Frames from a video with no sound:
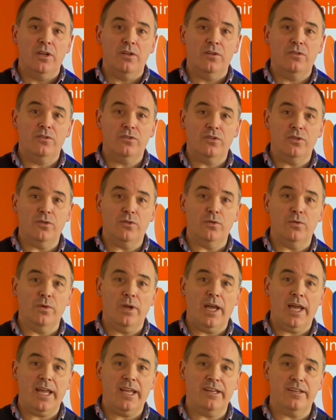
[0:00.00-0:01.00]
to
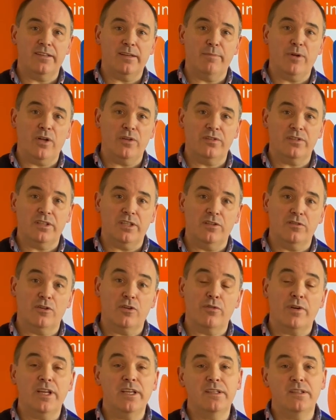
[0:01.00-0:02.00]
HMRC's
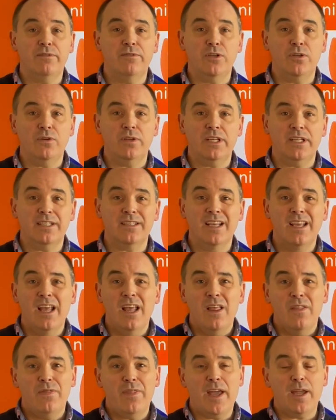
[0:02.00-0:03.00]
creative unit.
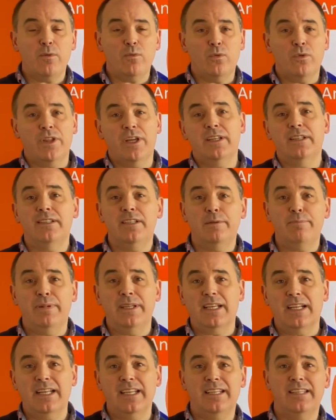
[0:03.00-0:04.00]
They will then
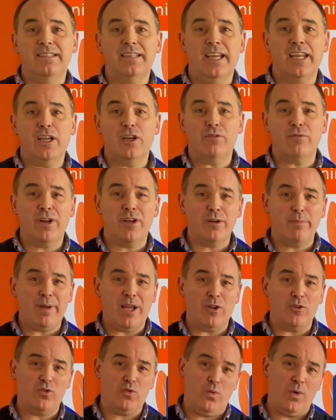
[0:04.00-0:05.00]
typically take around
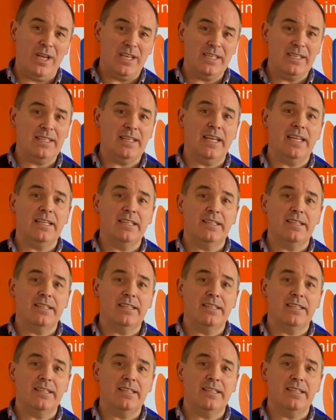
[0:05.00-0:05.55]
about 28